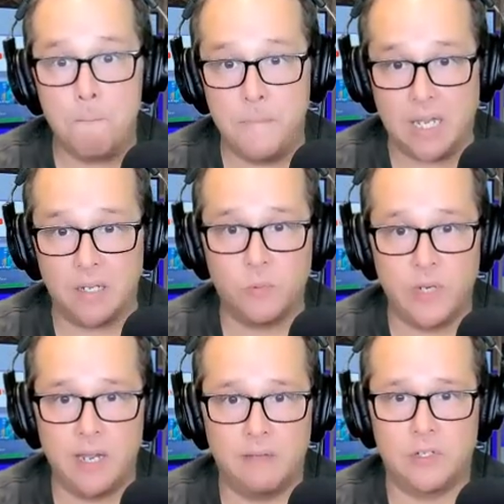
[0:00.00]
Because
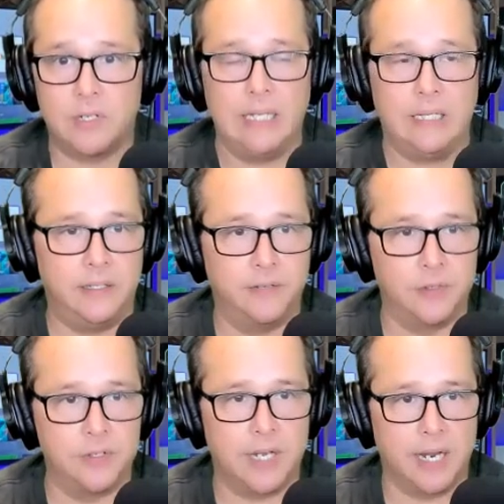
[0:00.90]
we have slightly
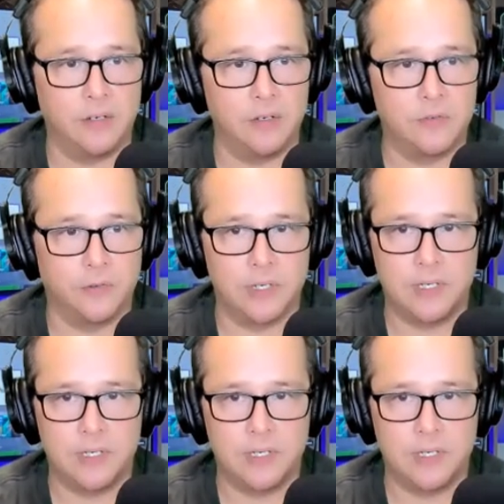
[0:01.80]
different standards. For